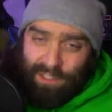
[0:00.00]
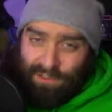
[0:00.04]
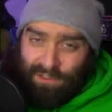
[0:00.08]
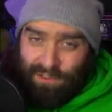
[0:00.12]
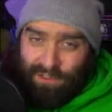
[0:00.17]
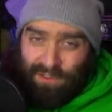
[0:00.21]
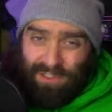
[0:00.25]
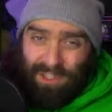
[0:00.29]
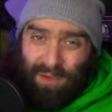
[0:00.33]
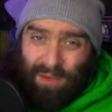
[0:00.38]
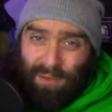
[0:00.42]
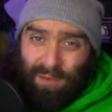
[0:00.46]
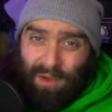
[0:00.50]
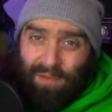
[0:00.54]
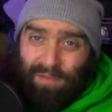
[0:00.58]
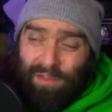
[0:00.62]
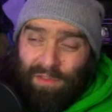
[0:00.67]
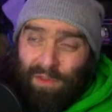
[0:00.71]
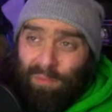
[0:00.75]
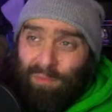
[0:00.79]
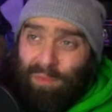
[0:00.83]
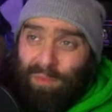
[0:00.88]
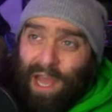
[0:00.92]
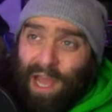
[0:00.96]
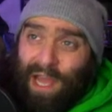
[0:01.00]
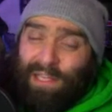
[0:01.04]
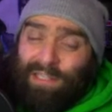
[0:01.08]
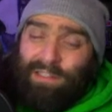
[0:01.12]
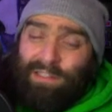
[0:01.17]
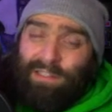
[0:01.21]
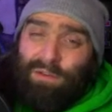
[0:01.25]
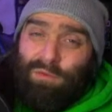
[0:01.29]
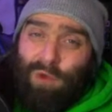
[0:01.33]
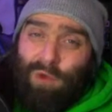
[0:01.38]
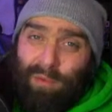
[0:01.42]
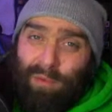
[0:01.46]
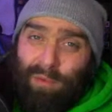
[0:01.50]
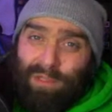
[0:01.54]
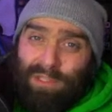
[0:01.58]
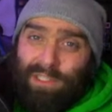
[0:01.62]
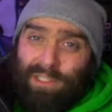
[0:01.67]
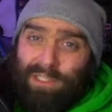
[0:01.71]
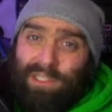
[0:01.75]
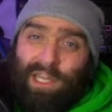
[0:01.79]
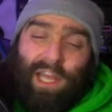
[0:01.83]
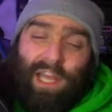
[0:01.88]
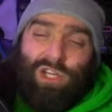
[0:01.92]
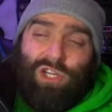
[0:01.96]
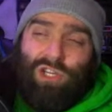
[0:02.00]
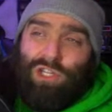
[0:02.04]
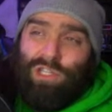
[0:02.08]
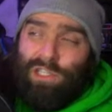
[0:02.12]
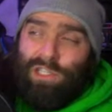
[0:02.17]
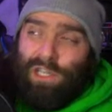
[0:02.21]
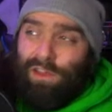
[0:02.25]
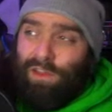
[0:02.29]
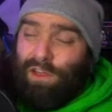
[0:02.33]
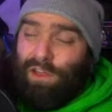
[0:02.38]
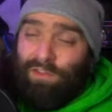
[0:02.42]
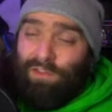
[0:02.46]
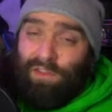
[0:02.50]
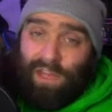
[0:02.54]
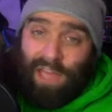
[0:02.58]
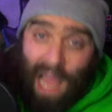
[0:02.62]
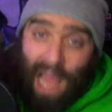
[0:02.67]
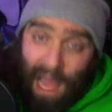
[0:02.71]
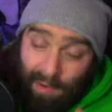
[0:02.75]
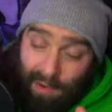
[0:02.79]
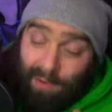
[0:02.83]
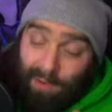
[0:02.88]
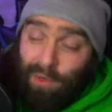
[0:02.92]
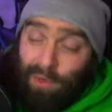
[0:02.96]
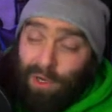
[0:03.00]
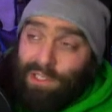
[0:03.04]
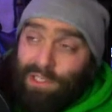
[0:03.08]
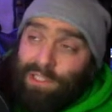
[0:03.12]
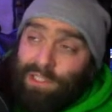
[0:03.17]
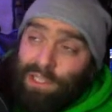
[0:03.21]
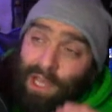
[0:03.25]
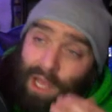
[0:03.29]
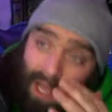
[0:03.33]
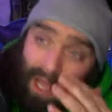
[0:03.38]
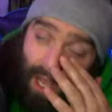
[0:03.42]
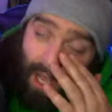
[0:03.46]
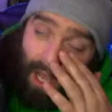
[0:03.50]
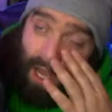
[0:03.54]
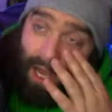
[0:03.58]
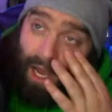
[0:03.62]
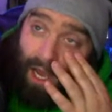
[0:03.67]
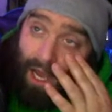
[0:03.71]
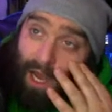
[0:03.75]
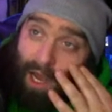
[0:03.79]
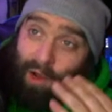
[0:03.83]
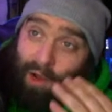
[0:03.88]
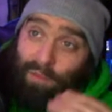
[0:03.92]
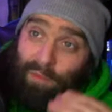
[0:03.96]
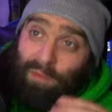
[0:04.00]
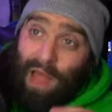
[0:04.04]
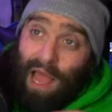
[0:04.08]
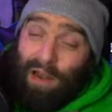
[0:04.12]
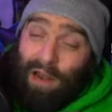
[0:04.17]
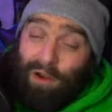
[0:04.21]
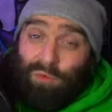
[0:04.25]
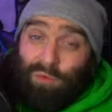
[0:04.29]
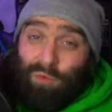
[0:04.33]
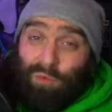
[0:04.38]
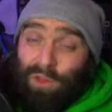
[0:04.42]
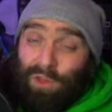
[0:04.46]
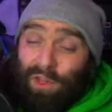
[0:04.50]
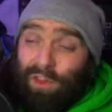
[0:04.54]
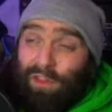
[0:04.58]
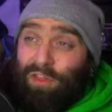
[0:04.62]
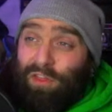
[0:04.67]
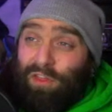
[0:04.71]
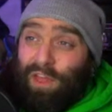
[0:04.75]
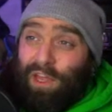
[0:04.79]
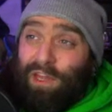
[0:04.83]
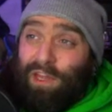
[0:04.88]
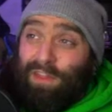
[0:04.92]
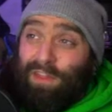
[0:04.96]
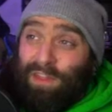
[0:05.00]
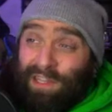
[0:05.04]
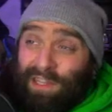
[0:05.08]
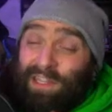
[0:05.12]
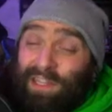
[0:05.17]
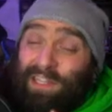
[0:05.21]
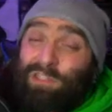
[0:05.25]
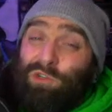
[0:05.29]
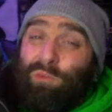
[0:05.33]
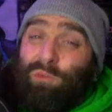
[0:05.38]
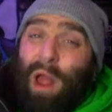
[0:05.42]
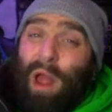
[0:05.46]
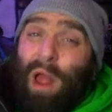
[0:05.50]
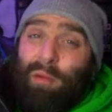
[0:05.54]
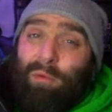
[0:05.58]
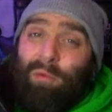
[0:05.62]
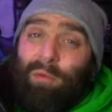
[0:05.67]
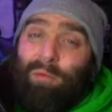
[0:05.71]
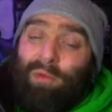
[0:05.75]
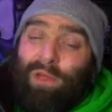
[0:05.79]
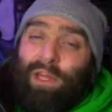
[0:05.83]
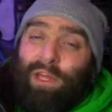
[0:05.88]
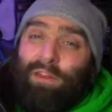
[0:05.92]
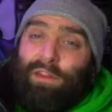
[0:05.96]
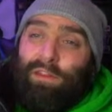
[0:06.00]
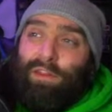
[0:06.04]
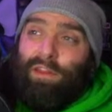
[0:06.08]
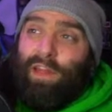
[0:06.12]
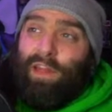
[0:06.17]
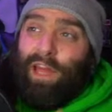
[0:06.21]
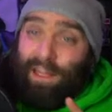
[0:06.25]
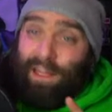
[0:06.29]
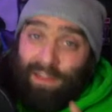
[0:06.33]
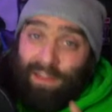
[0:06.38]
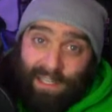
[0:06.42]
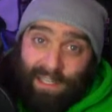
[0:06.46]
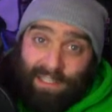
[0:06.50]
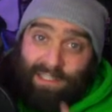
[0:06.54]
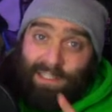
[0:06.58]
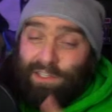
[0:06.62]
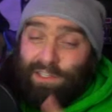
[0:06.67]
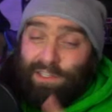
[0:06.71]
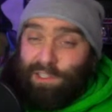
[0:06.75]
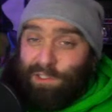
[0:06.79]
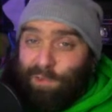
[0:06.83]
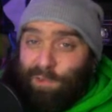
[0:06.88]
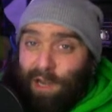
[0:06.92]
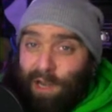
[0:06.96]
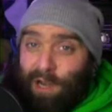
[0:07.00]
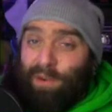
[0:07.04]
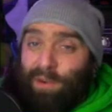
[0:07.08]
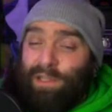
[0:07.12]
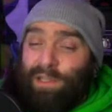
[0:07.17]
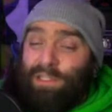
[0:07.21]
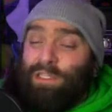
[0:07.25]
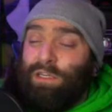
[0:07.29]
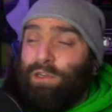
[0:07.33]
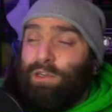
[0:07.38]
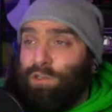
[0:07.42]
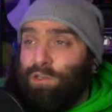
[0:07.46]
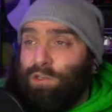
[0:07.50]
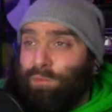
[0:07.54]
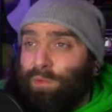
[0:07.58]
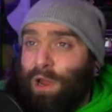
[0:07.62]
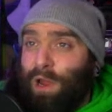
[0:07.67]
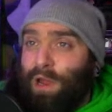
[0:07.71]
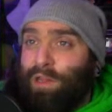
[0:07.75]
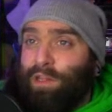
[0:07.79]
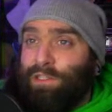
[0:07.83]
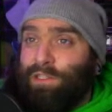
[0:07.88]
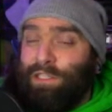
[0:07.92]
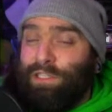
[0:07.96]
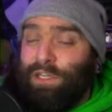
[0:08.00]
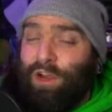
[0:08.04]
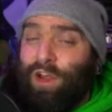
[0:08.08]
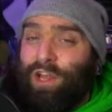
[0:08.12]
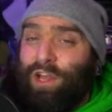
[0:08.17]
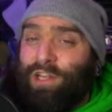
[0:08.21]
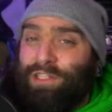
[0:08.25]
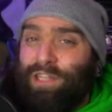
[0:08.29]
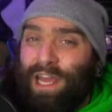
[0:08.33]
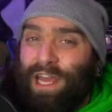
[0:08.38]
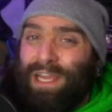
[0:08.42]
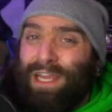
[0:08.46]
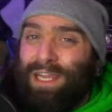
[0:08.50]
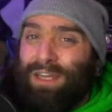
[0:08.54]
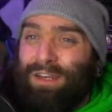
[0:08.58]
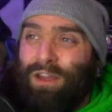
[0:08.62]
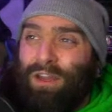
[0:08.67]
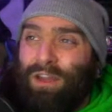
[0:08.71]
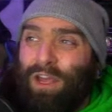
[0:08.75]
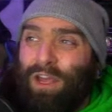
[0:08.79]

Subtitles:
are some of the best representations, I think, of the comic books. I don't really think these are probably like this and the Spider-Man series are probably the series that can